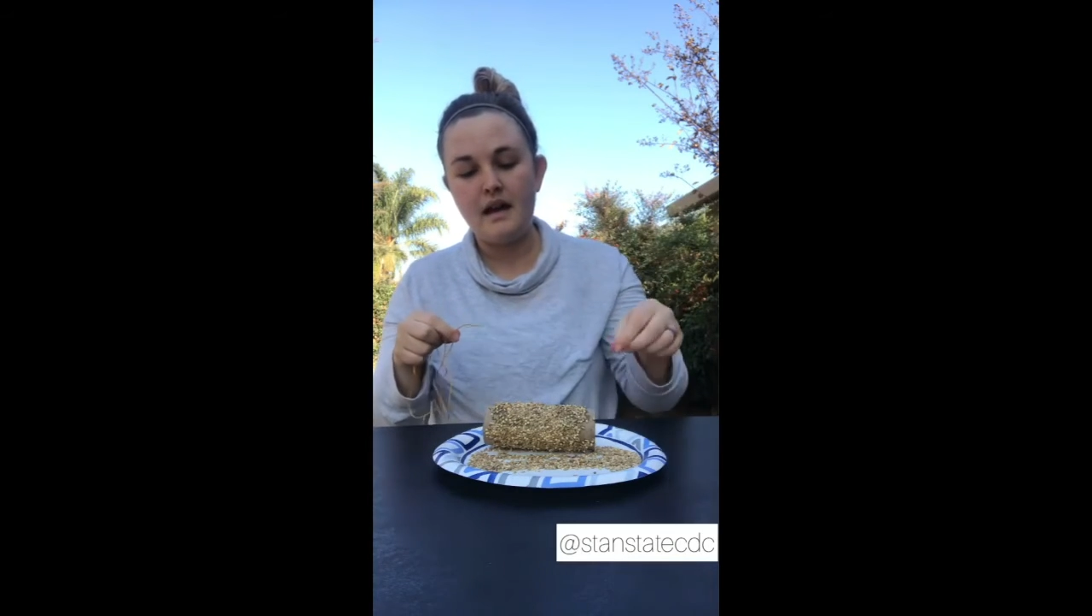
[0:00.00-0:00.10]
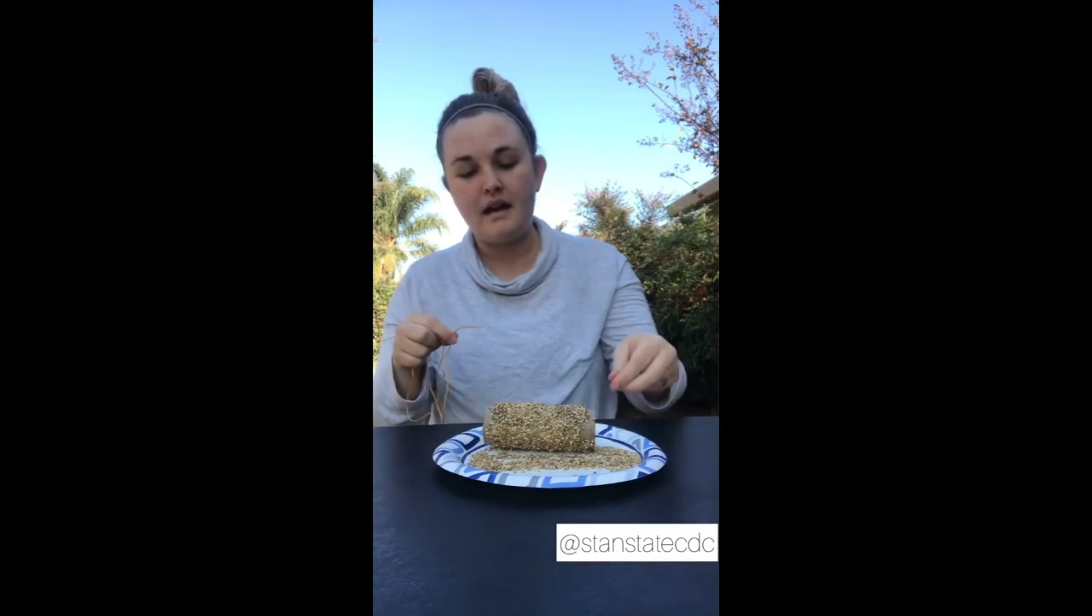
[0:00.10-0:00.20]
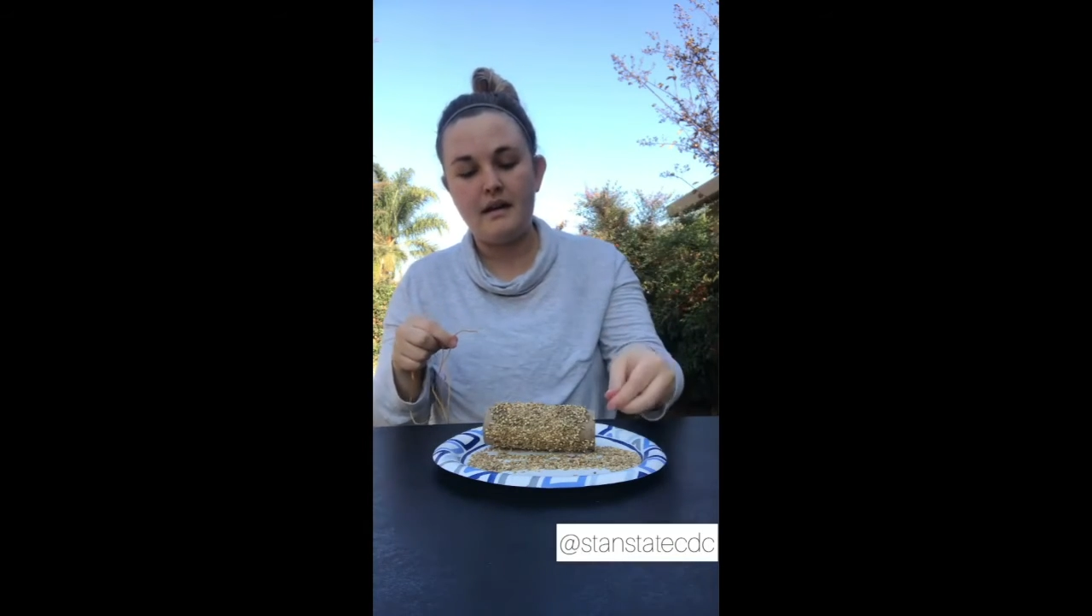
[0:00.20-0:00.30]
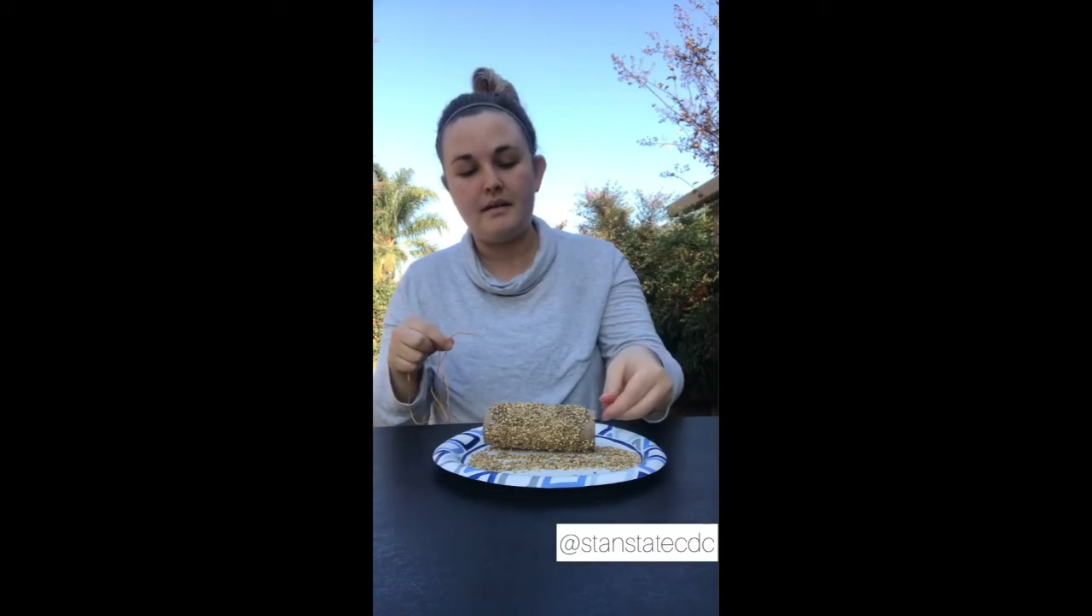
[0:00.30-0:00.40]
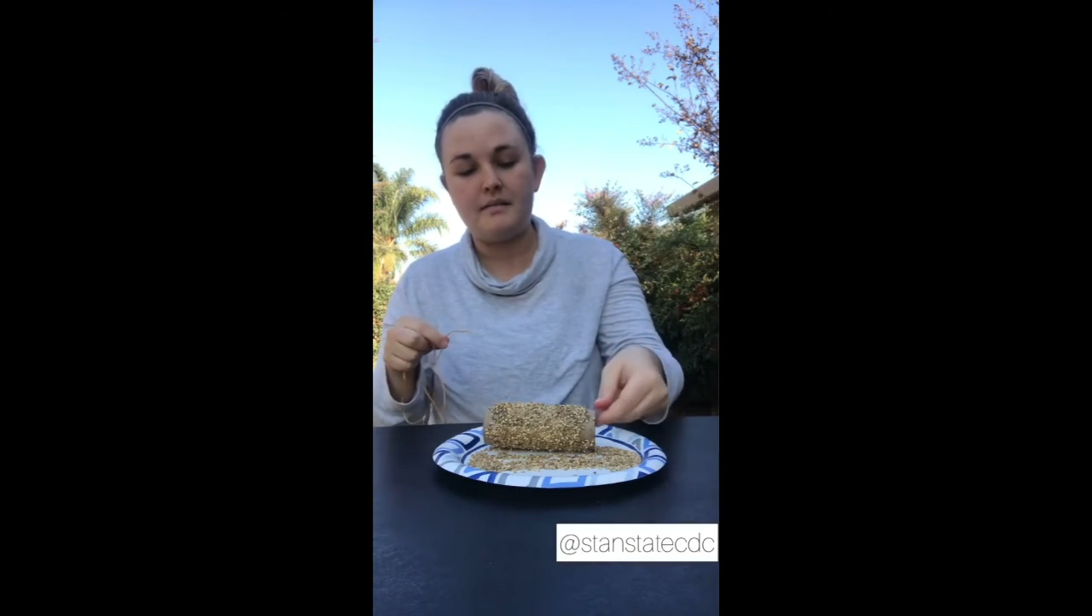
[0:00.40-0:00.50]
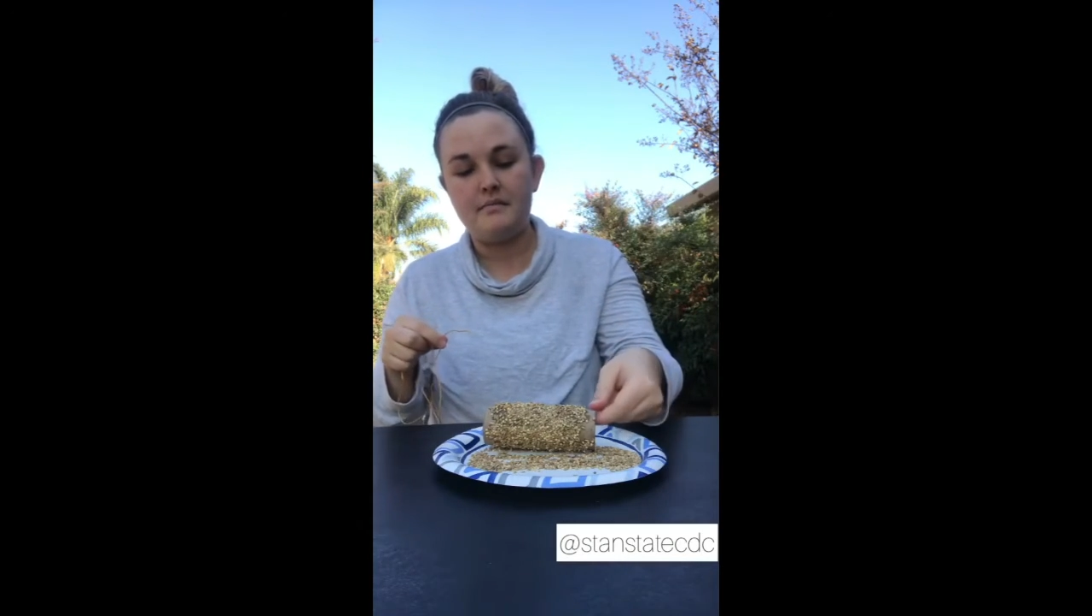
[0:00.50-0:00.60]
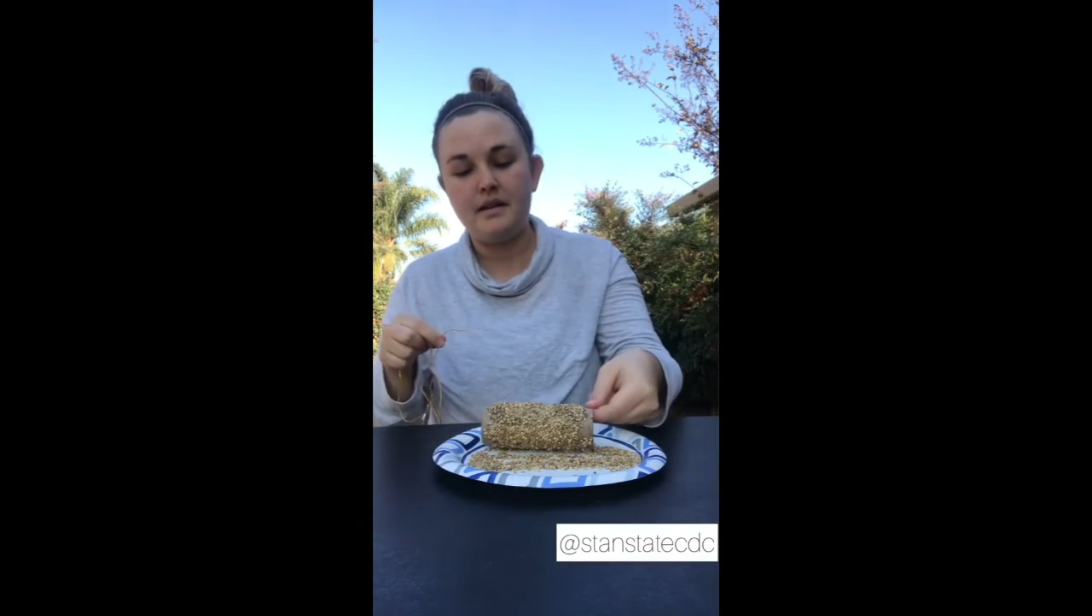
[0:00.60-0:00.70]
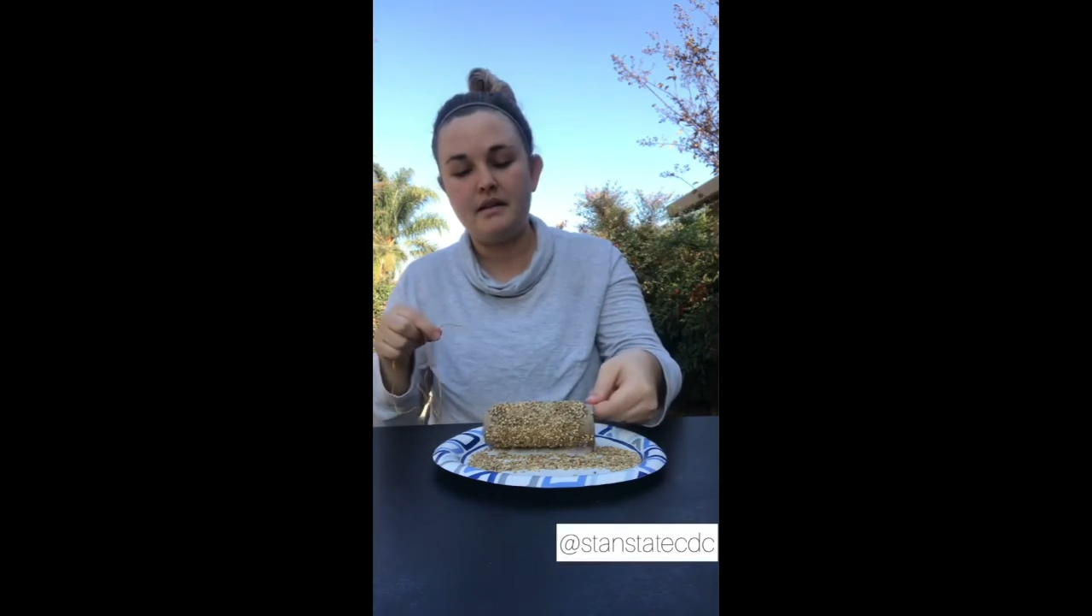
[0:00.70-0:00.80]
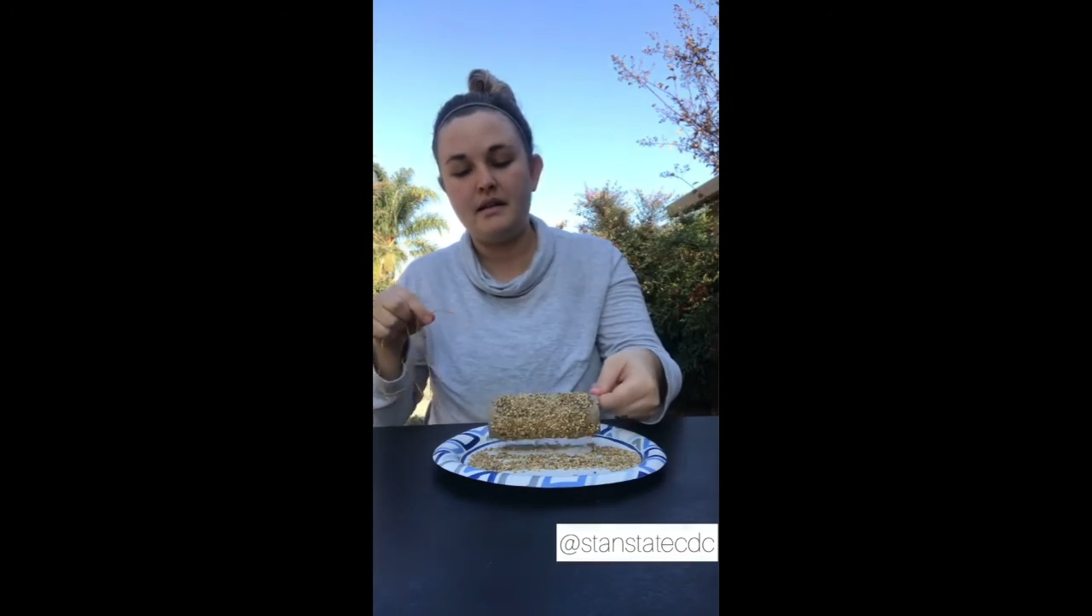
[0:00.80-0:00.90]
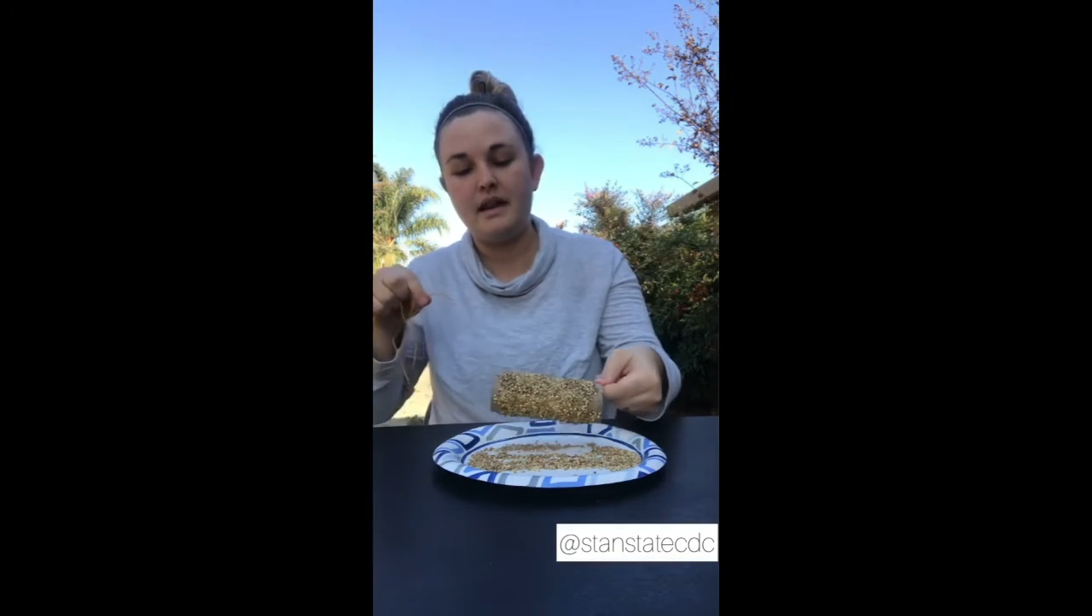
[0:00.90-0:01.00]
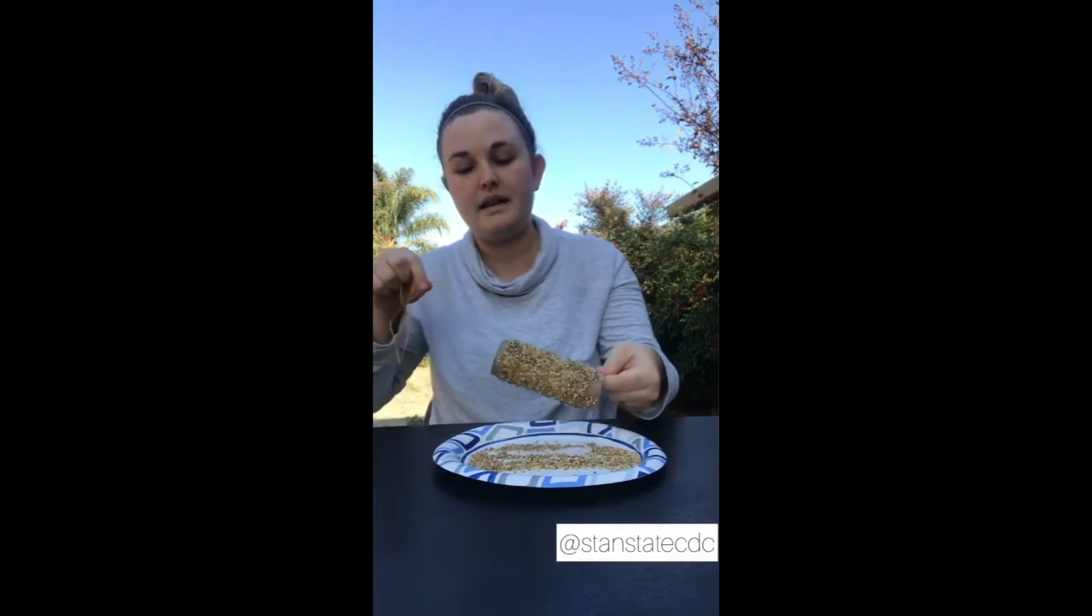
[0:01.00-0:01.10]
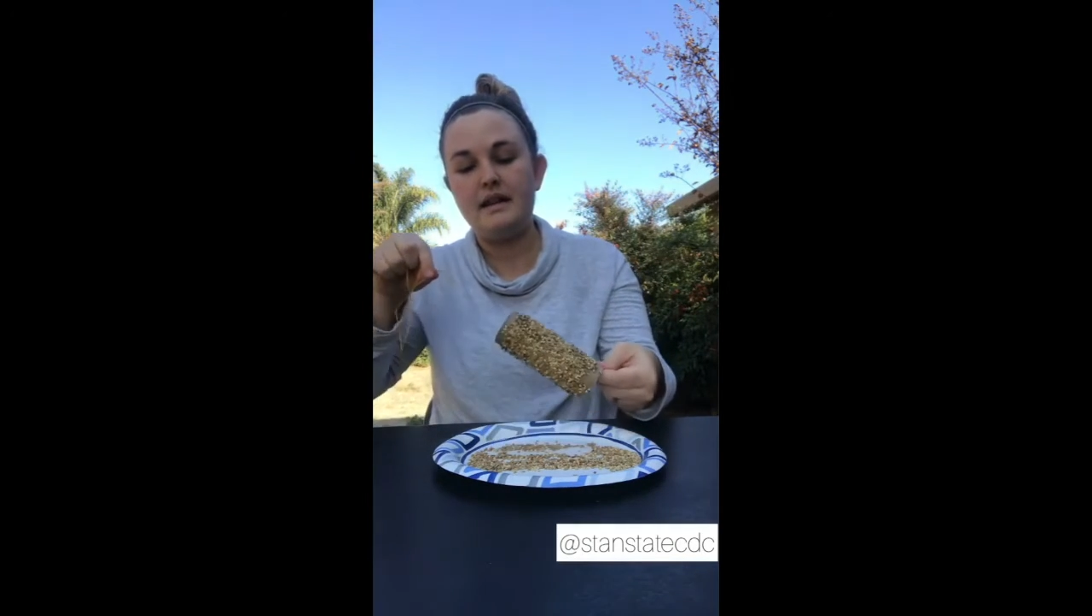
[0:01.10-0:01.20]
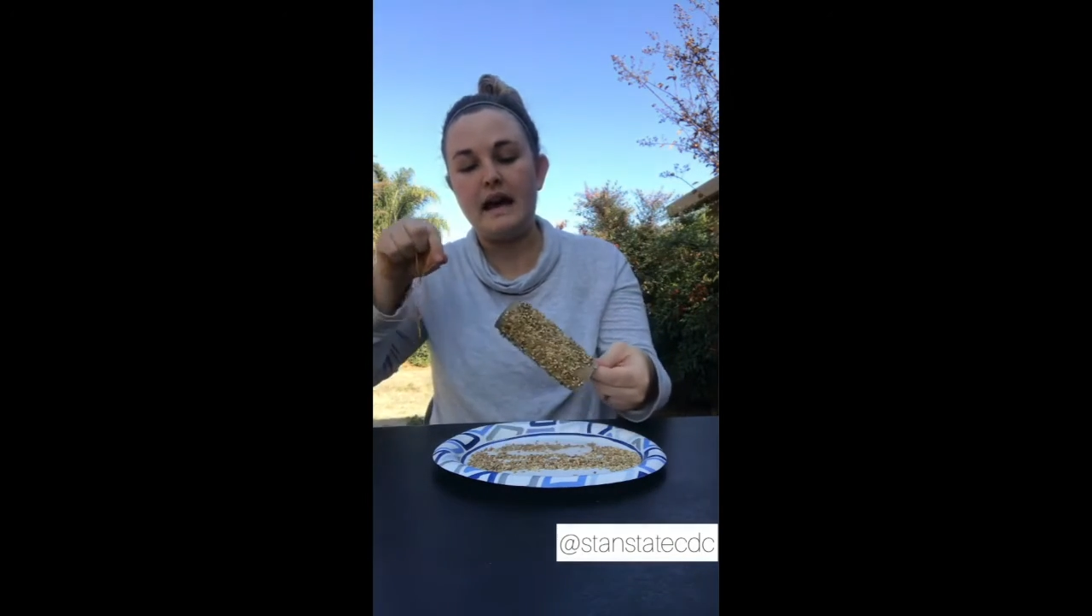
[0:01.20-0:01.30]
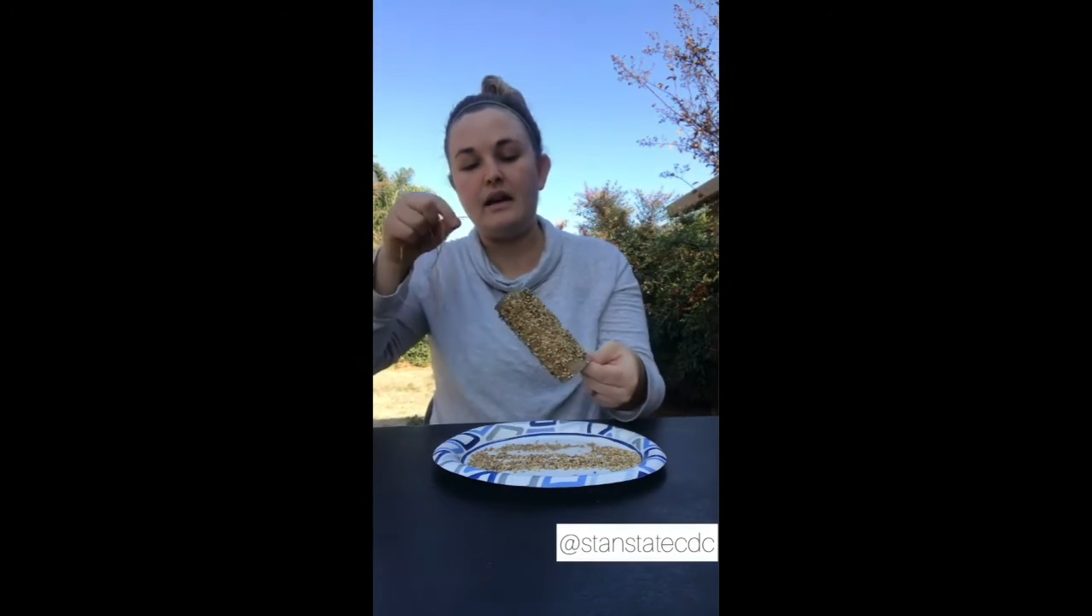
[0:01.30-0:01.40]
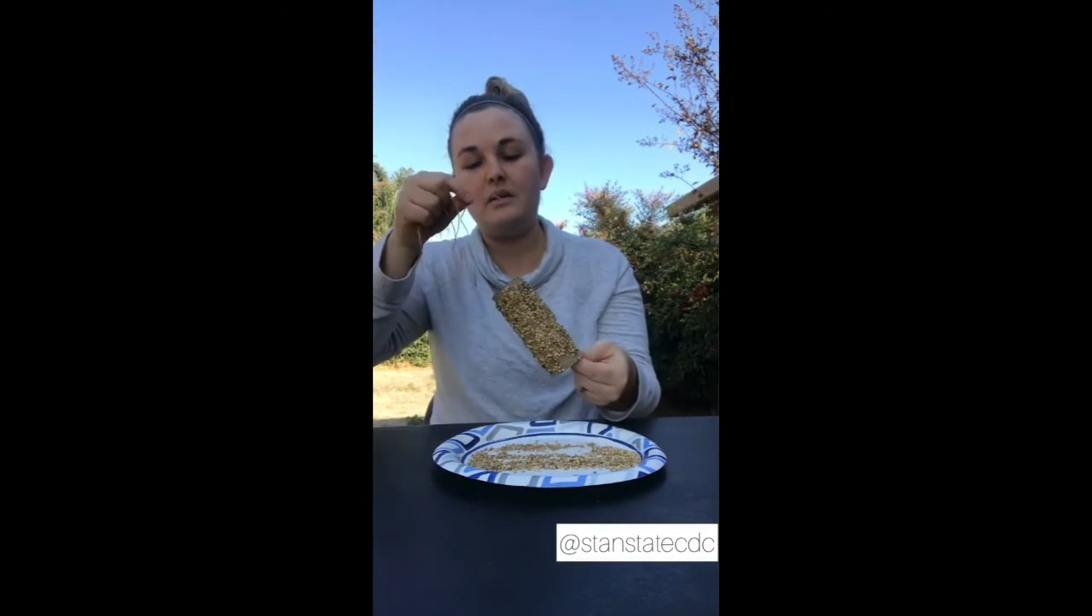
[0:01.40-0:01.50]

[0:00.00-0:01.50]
And now